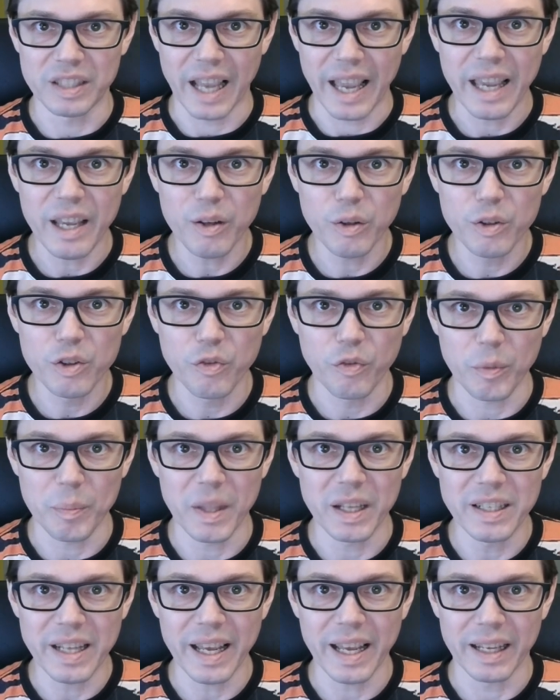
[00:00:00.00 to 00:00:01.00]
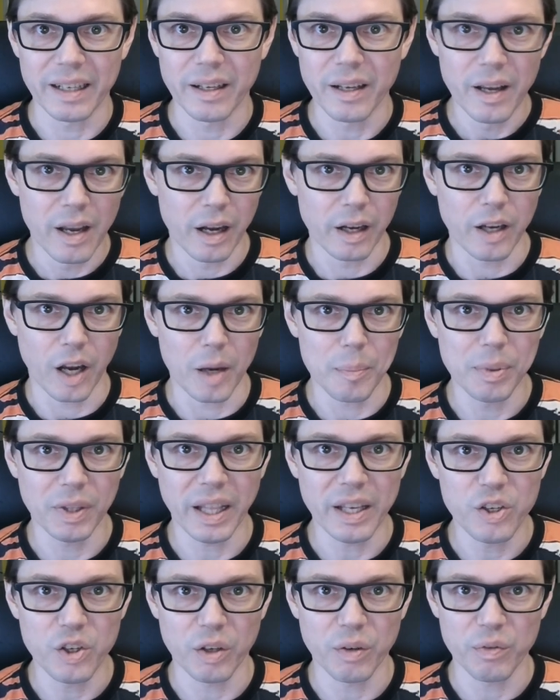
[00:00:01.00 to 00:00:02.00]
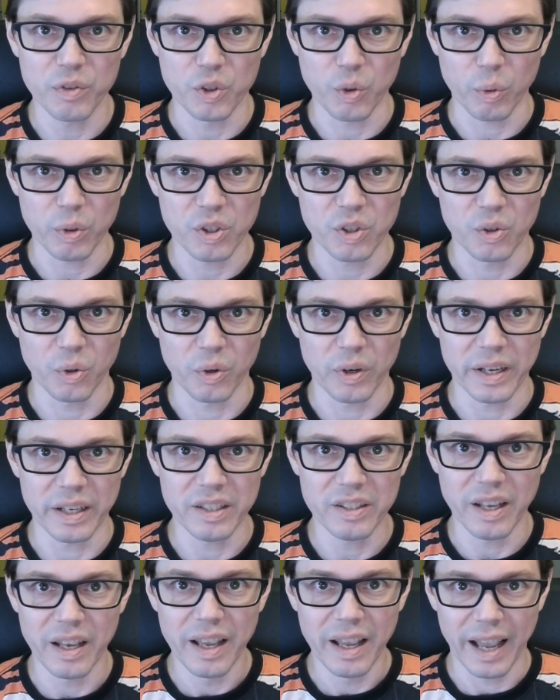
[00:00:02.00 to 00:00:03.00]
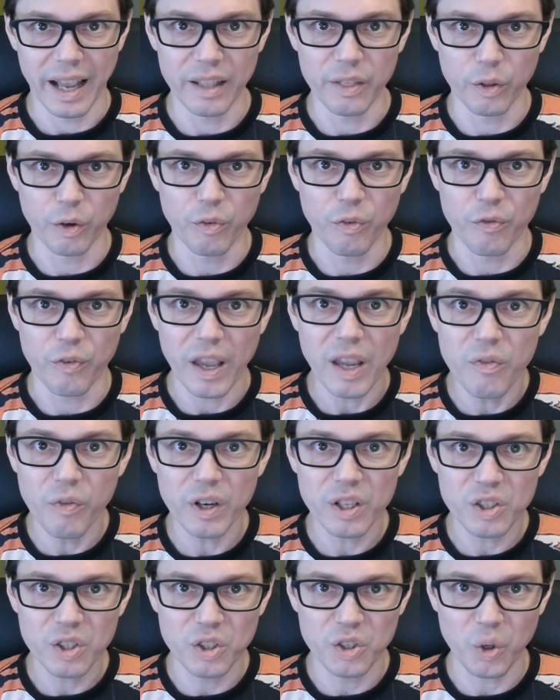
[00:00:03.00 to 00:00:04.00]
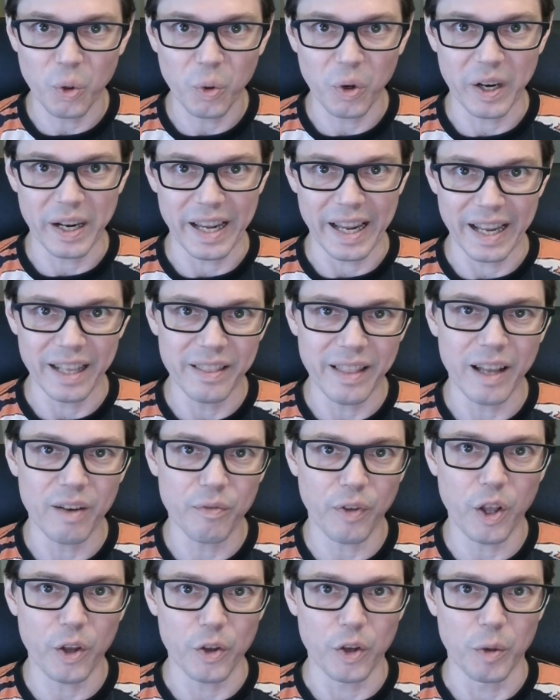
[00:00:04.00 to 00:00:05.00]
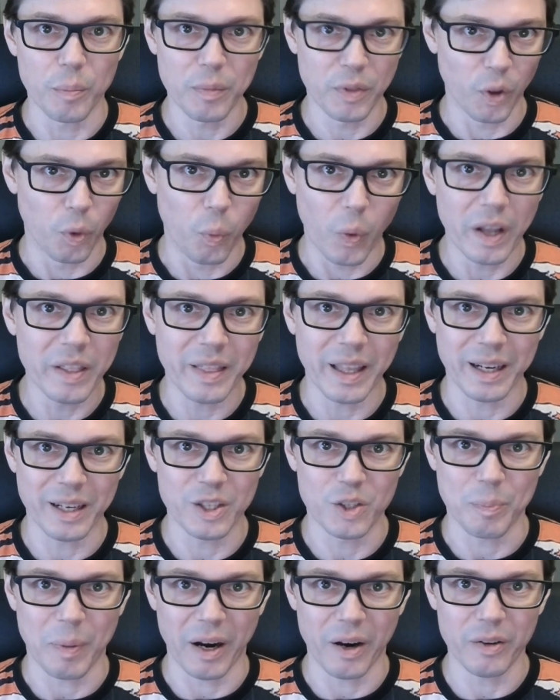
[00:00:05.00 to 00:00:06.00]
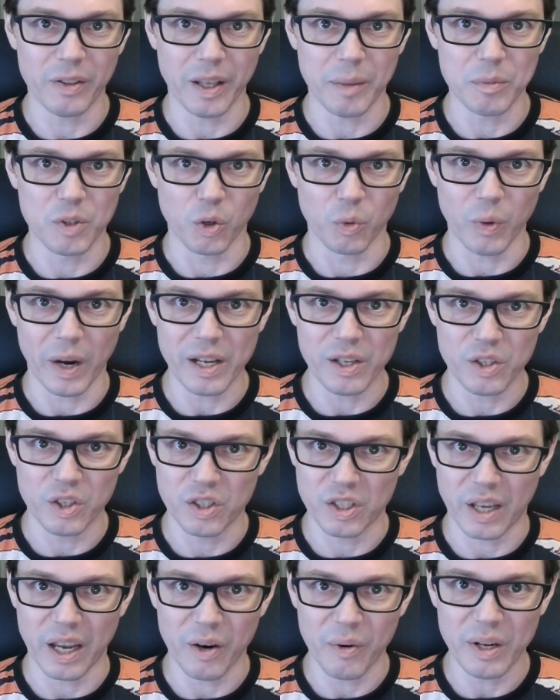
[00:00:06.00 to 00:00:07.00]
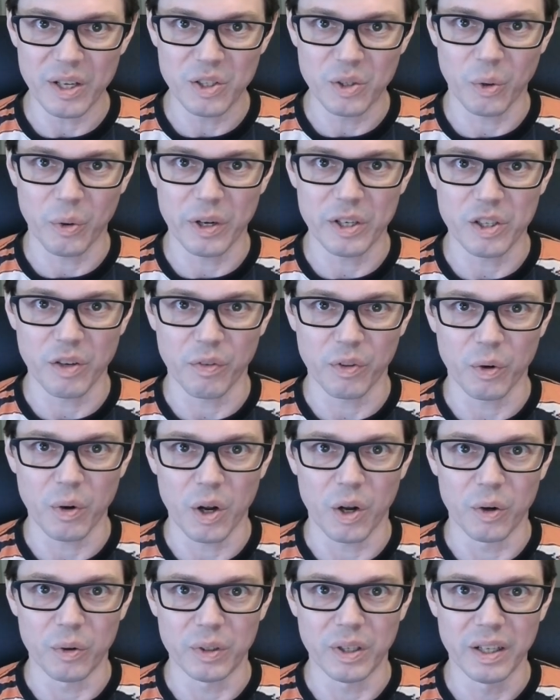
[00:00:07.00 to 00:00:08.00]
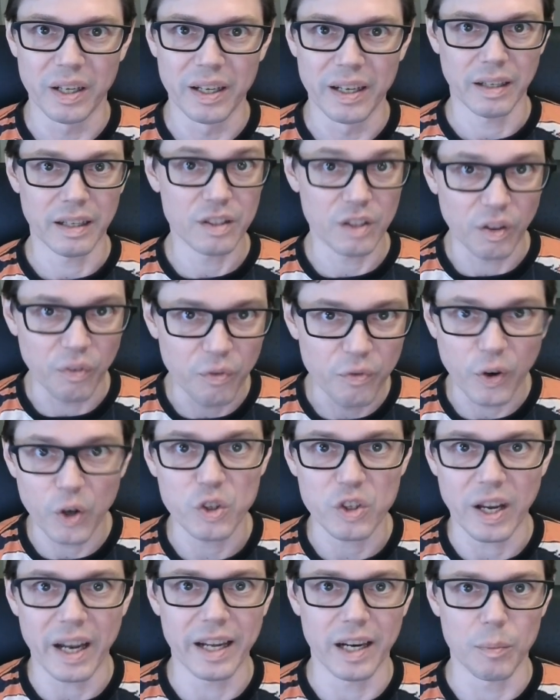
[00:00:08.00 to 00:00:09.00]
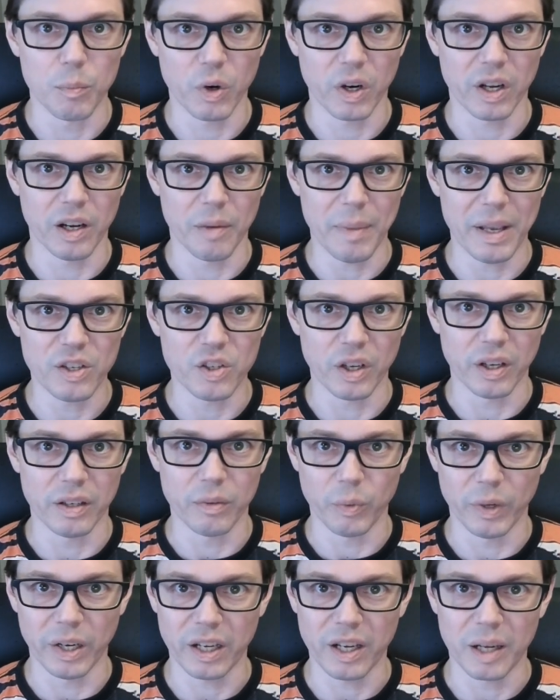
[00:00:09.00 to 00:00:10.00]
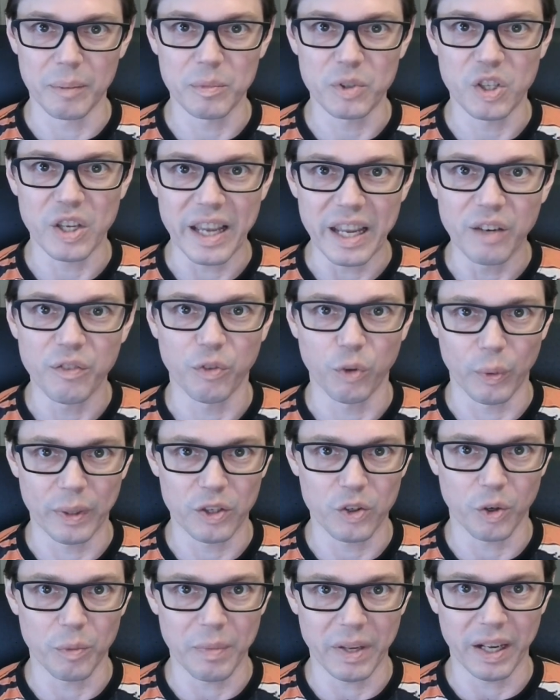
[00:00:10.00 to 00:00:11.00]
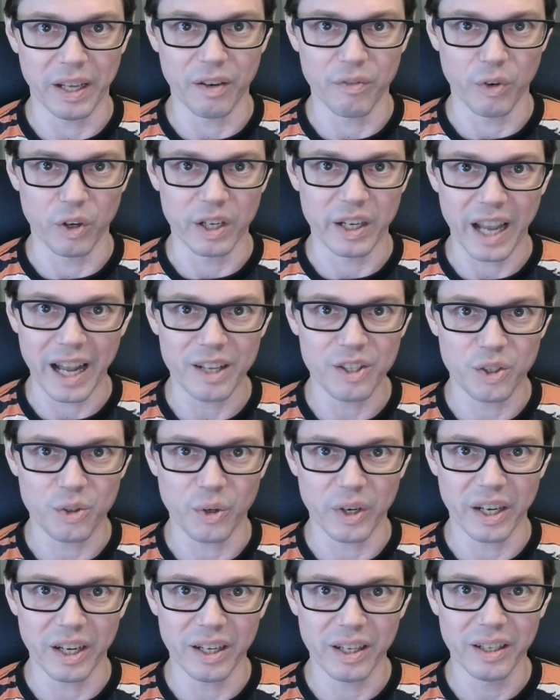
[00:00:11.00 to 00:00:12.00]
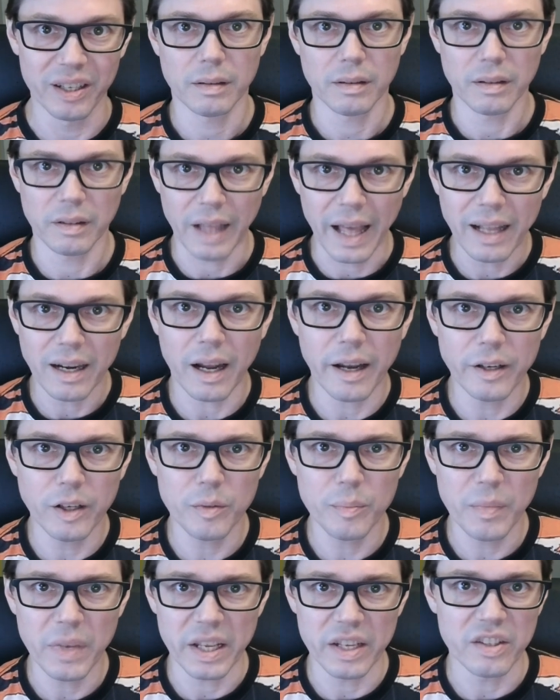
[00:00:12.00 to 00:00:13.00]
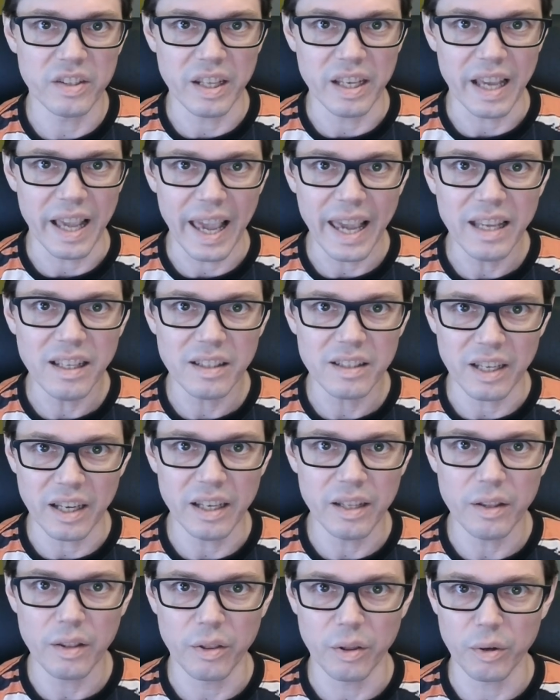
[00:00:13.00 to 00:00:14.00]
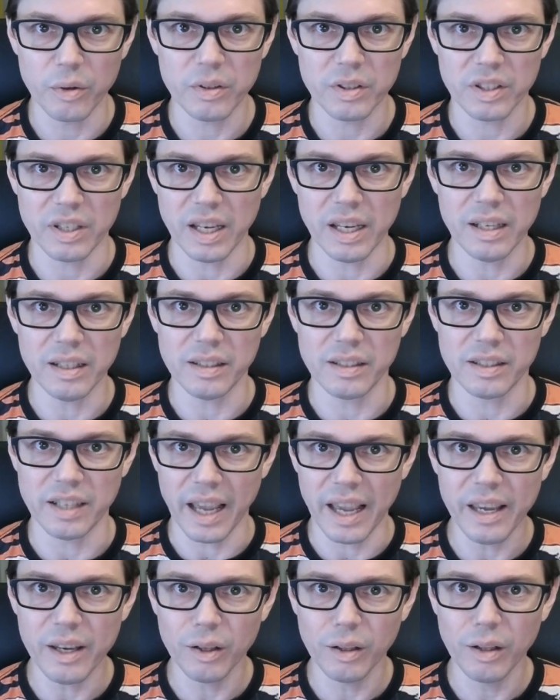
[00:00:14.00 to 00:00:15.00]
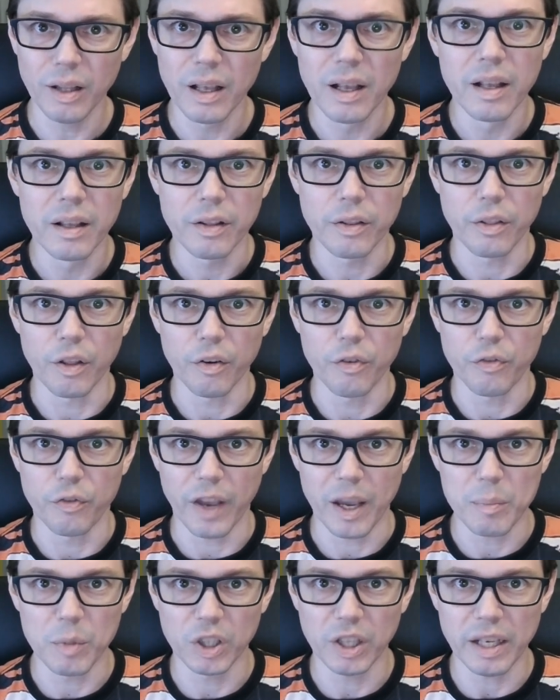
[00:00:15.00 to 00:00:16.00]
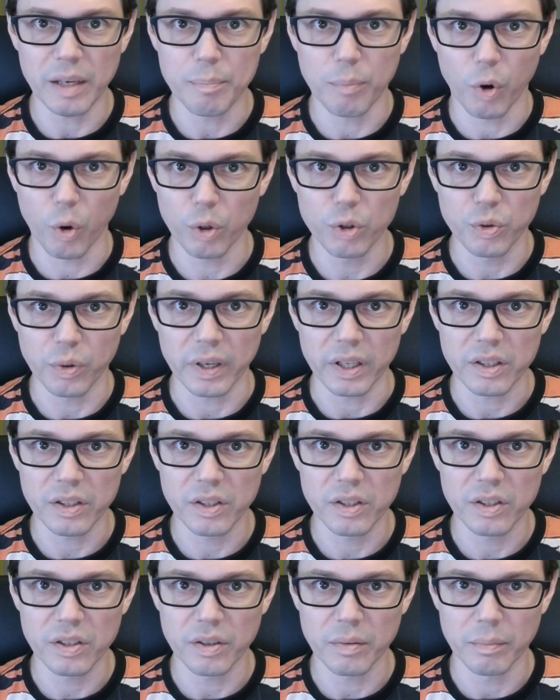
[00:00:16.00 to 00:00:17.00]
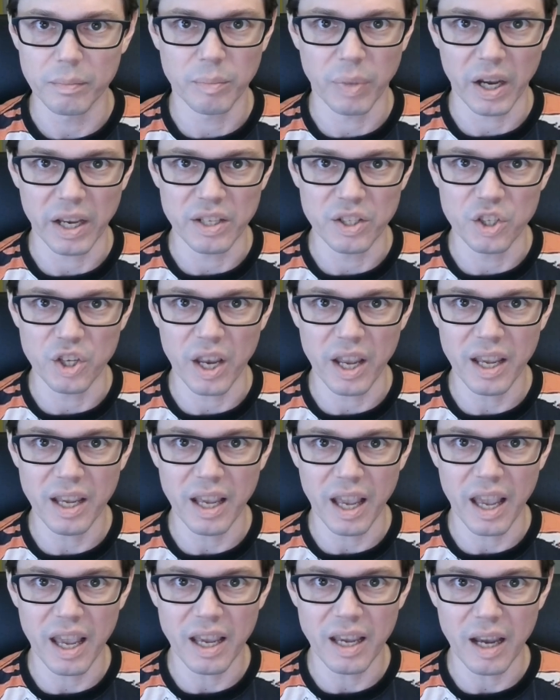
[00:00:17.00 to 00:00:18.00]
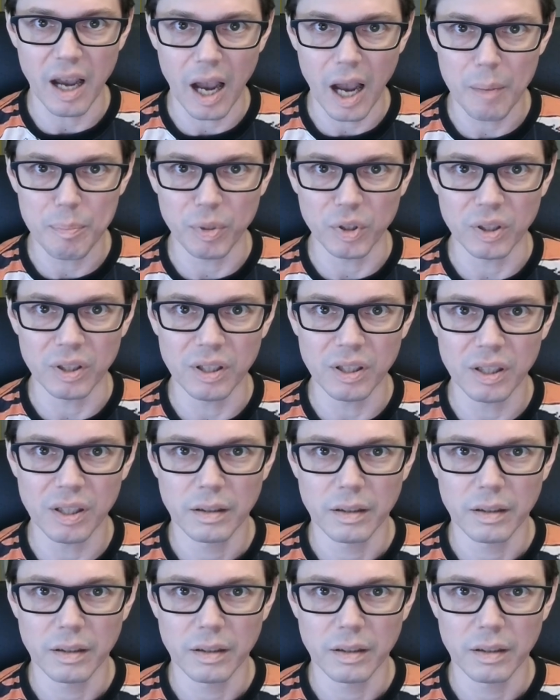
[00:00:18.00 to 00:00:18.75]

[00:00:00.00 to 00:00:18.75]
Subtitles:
Tales from the Dead, a compilation of short stories, and their favorite story in that volume, the one that inspired them to write scary stories of their own, is the first item we're going to mention when it comes to influential media for Ghastria. That item is the 1813 tale, The Family Portraits, by J.A. Appel.